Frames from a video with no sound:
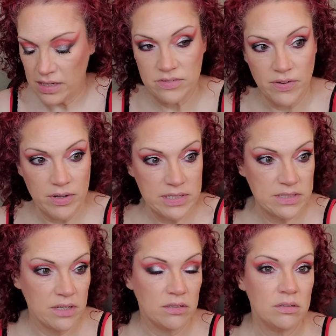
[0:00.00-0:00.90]
It's very
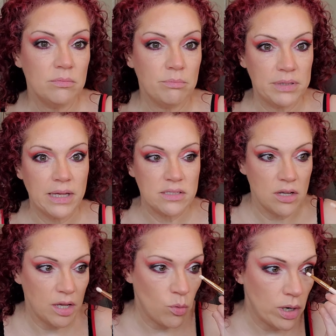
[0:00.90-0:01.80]
subtle, but that's
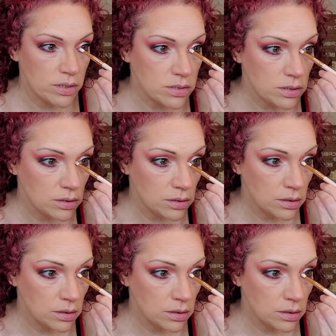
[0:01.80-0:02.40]
all I want.